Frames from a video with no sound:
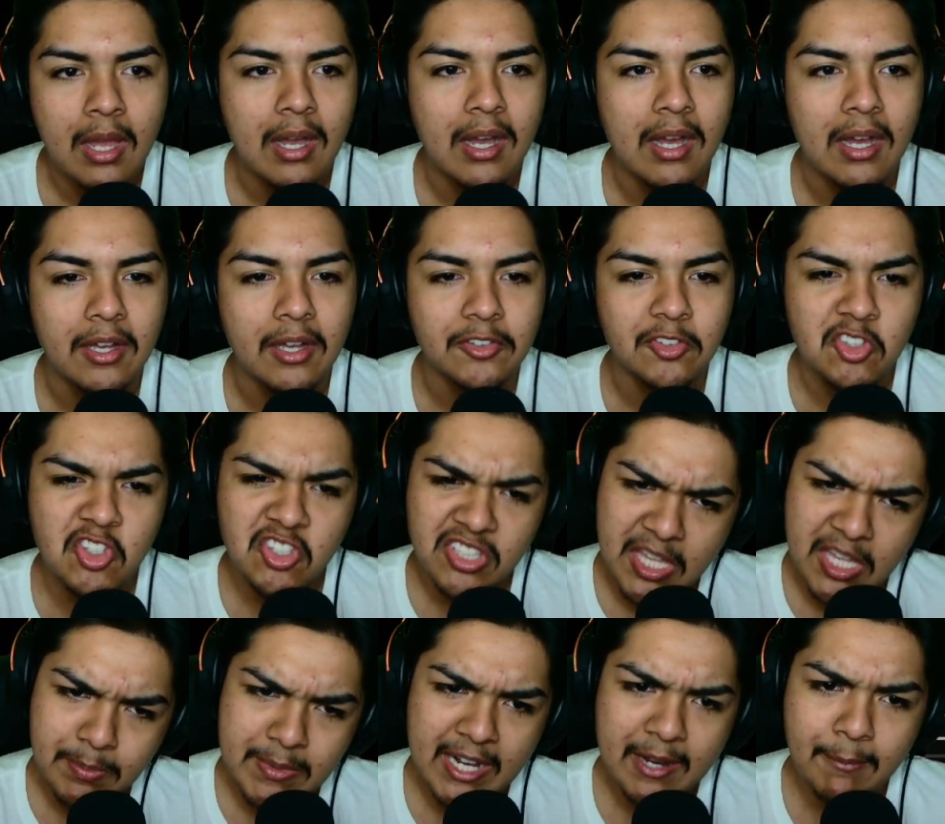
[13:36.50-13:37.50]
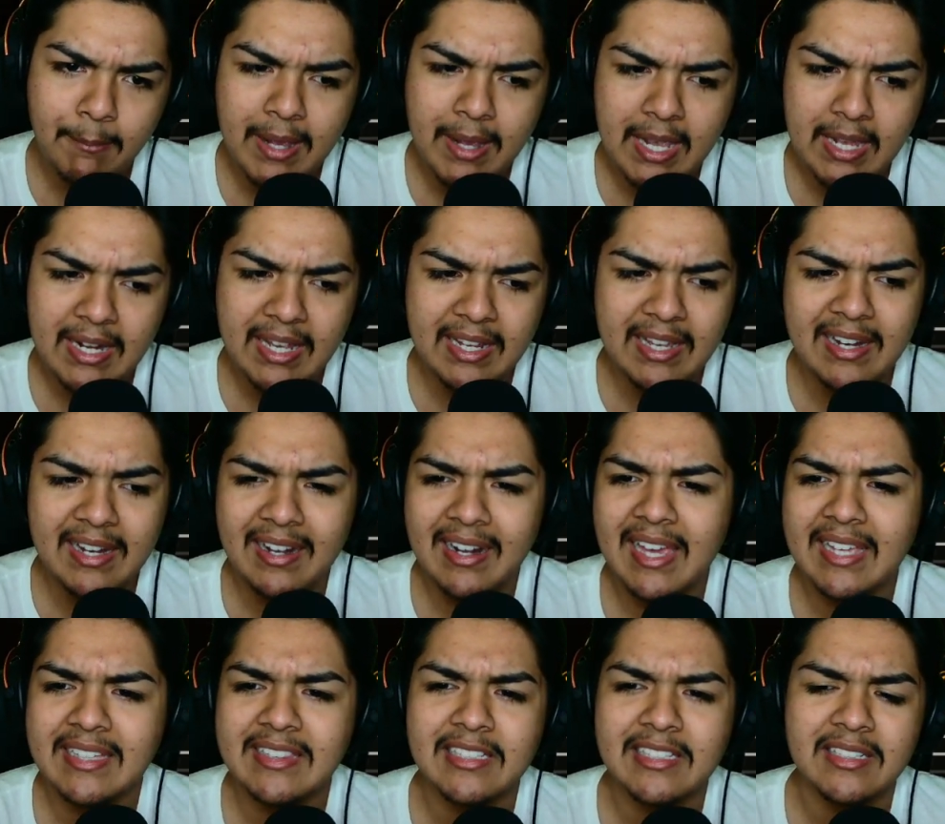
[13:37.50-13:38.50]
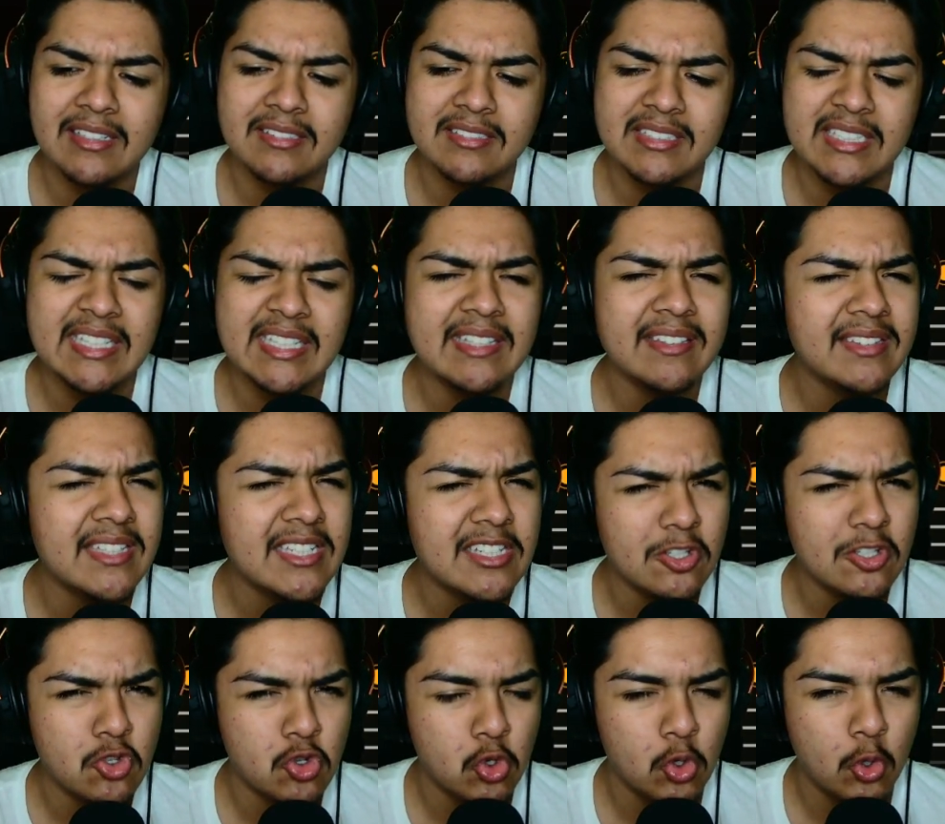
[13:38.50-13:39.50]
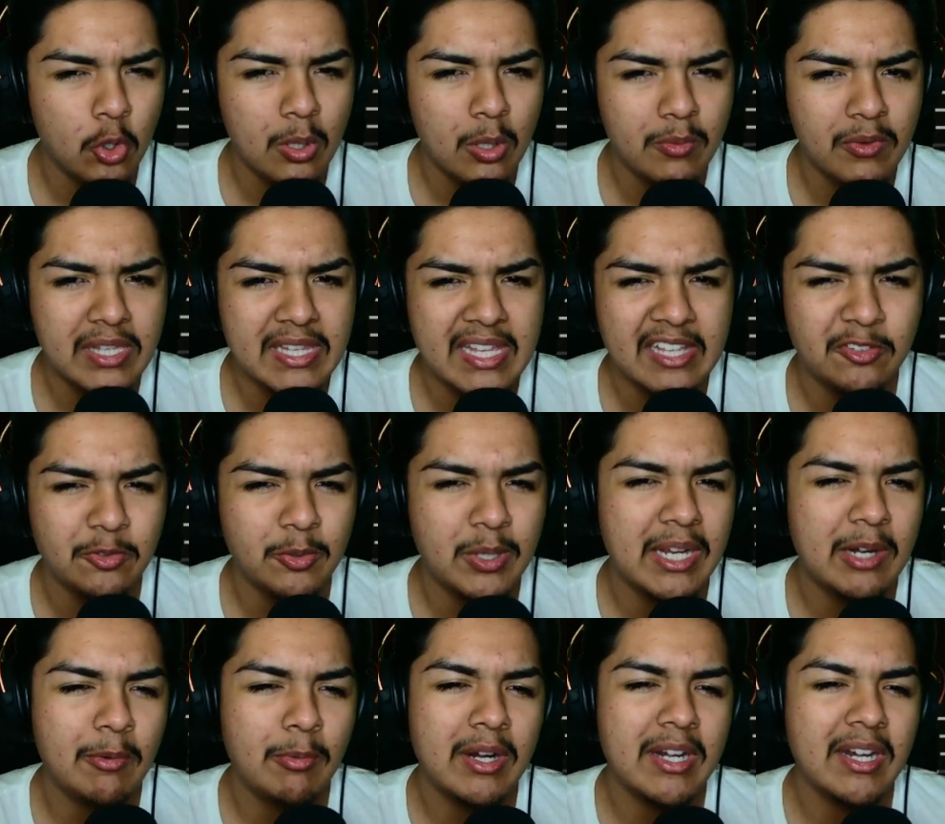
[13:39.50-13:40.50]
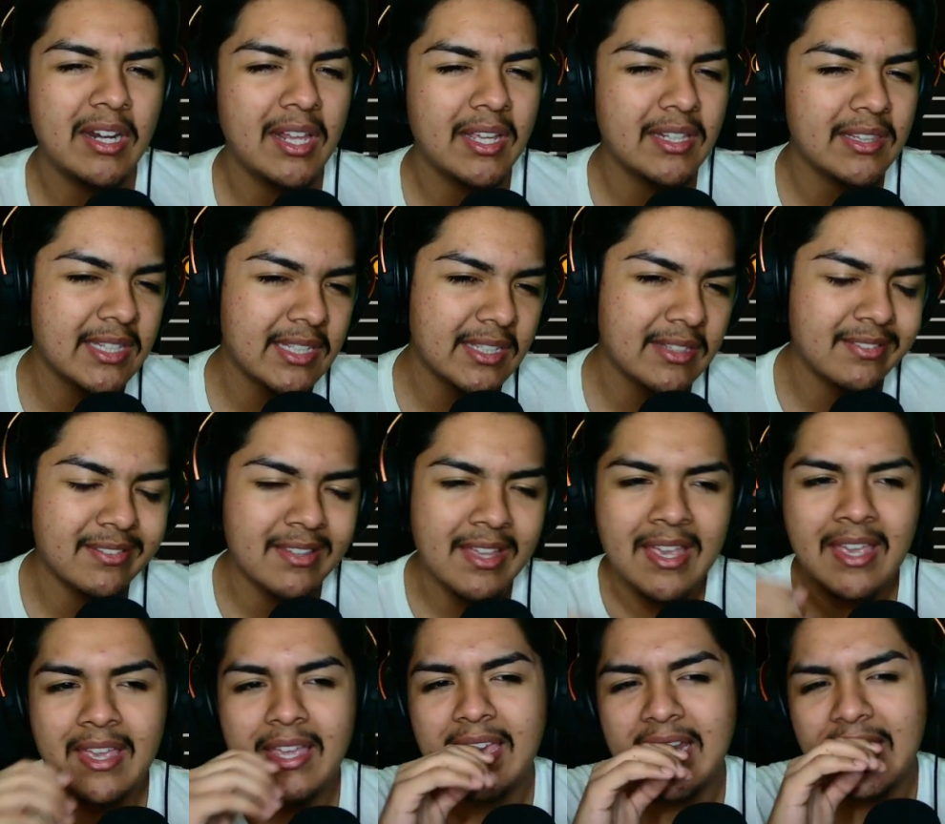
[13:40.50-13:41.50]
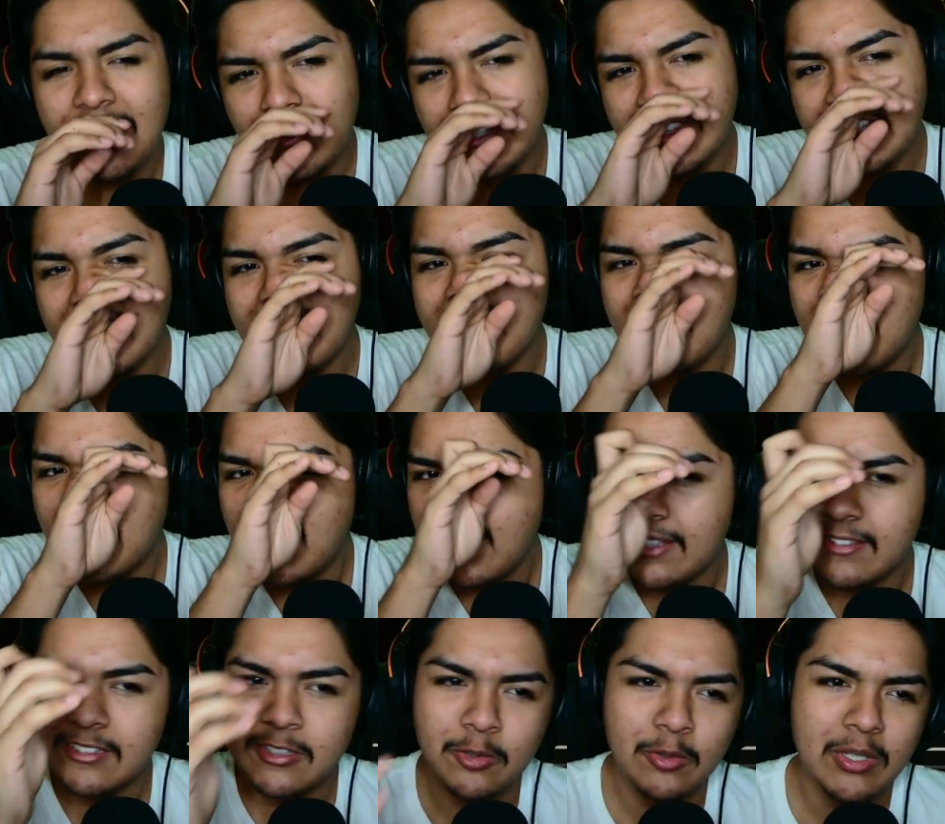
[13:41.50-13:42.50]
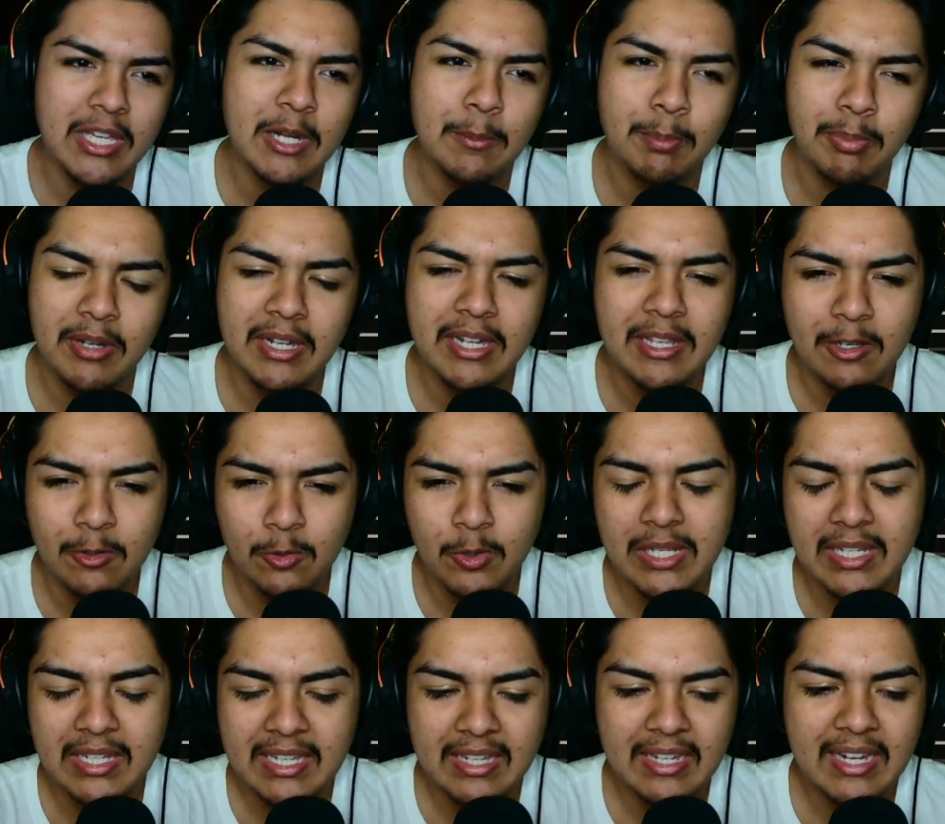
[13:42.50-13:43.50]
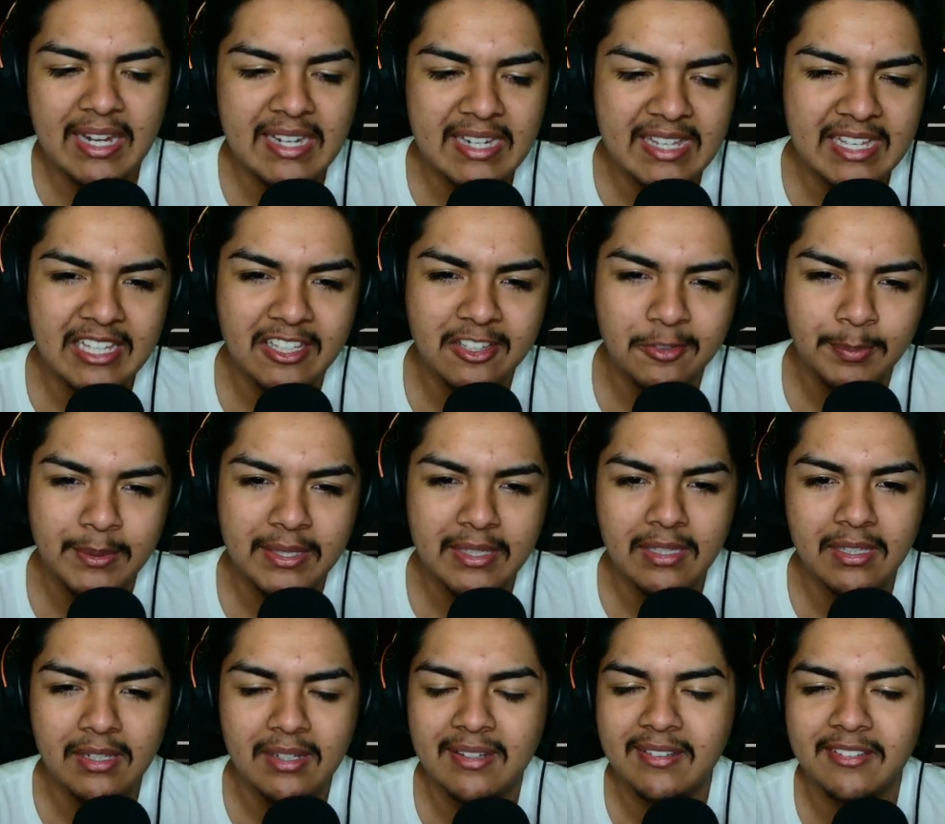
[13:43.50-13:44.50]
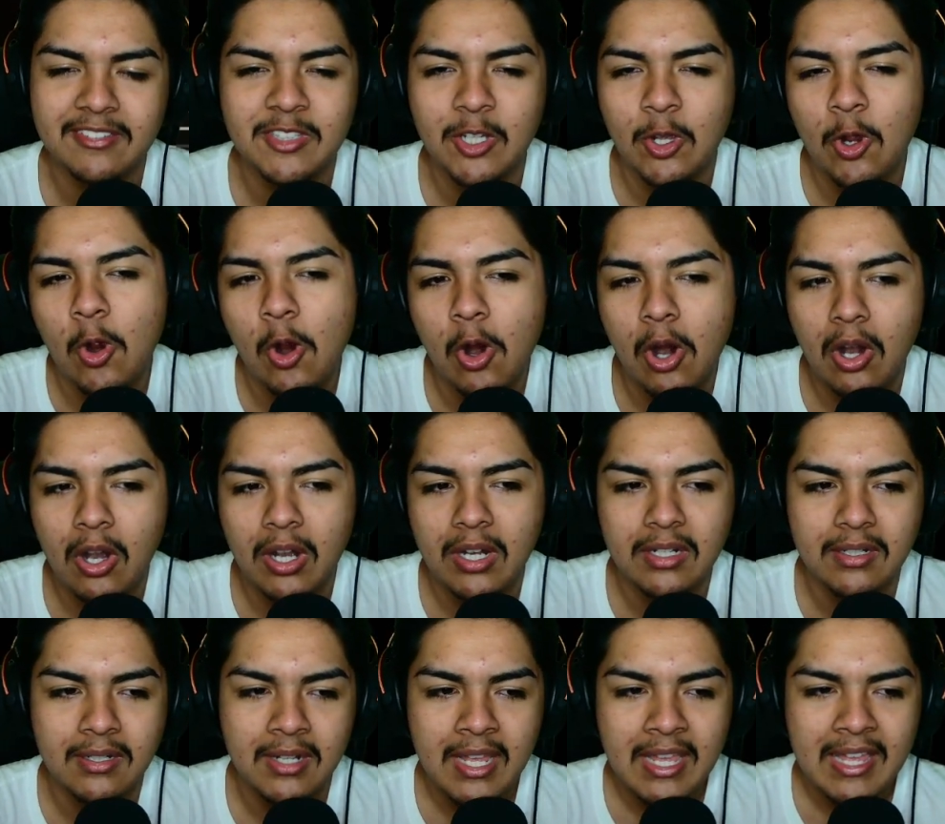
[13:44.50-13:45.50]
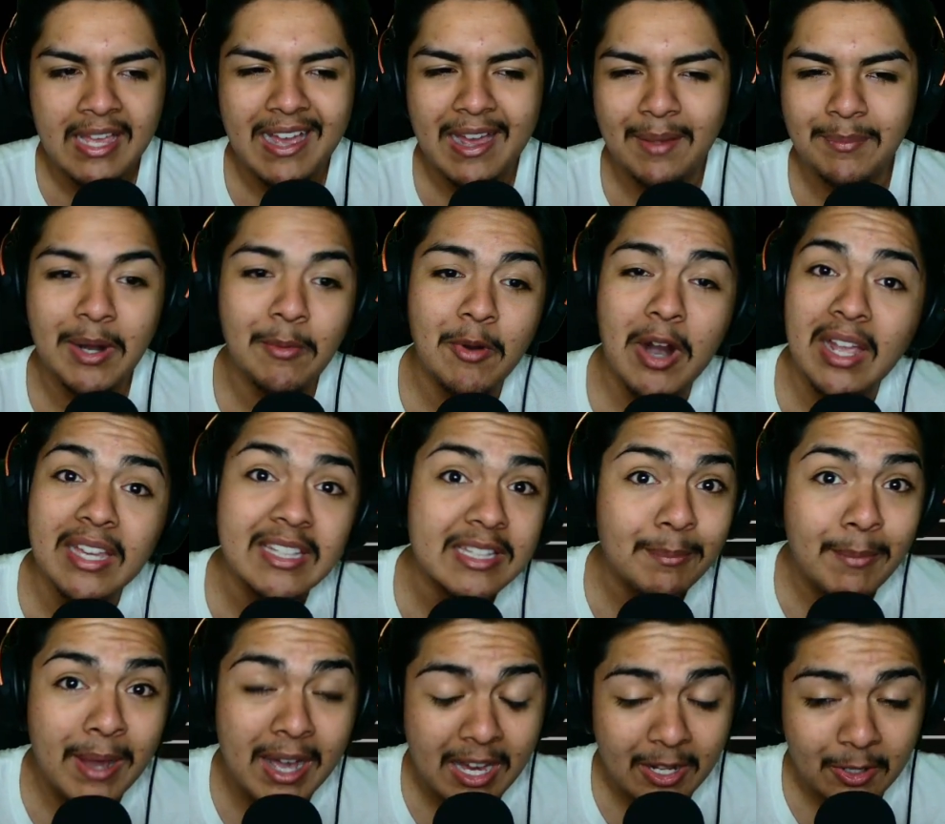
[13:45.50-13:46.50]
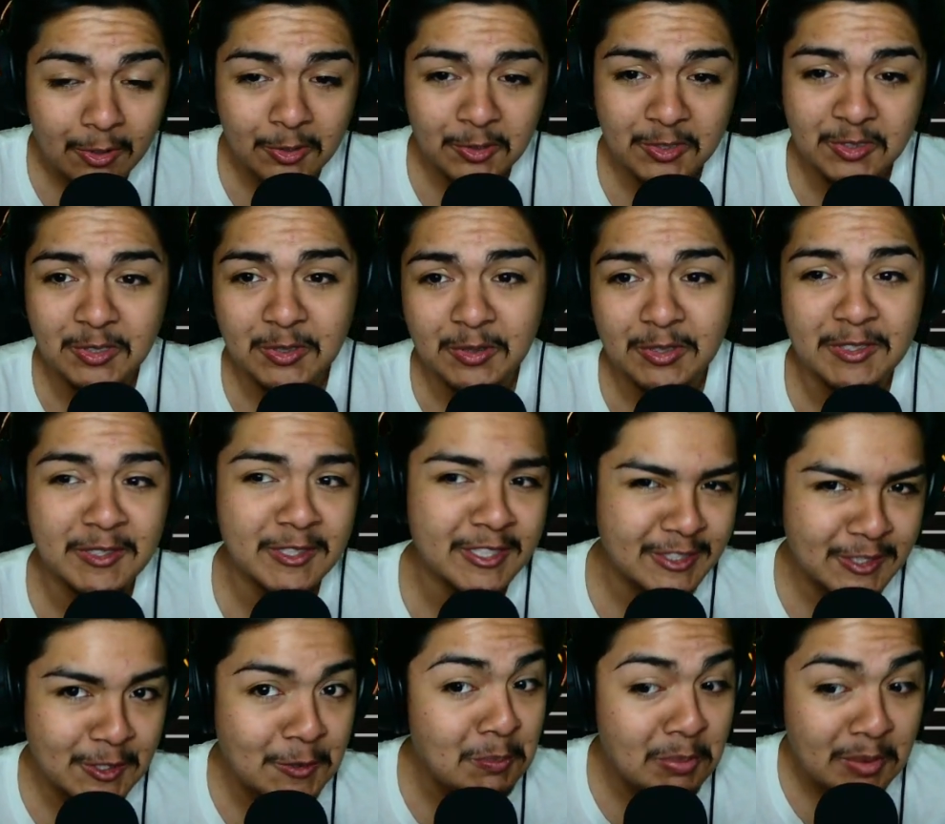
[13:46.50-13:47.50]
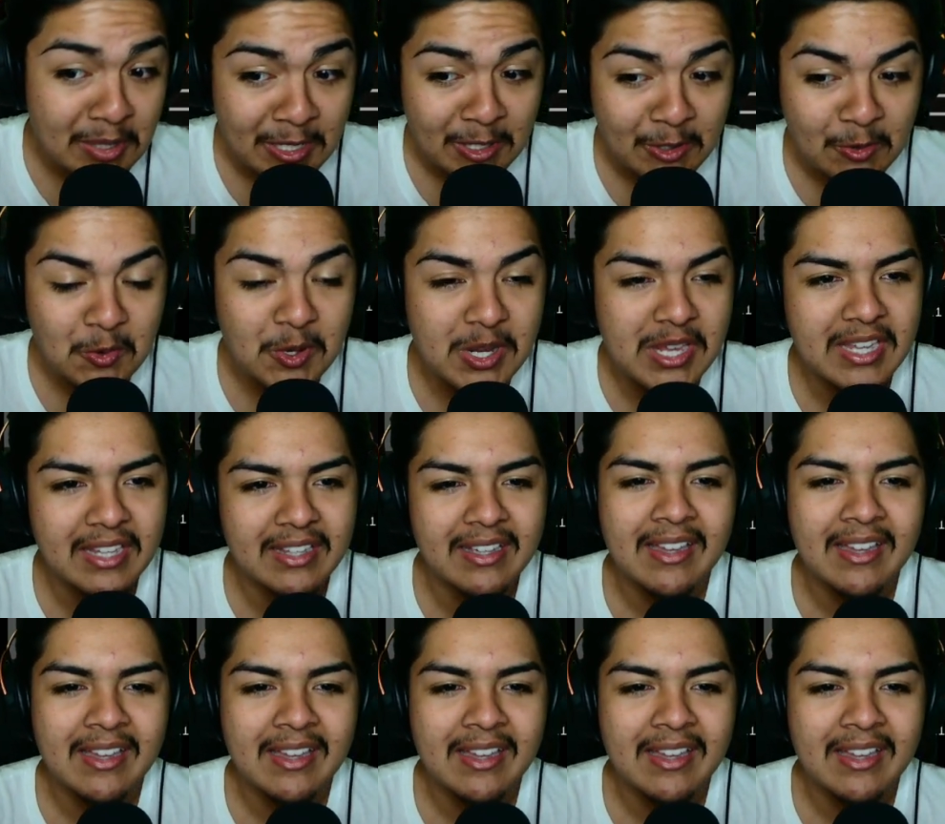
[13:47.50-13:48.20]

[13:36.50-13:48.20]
So just keep that in mind. I kind of like the easy control of it. That's why I run it like this. And even then, I still get a pretty quick ADS speed. It is the car, and I'm not rocking the monos, so it's still pretty quick.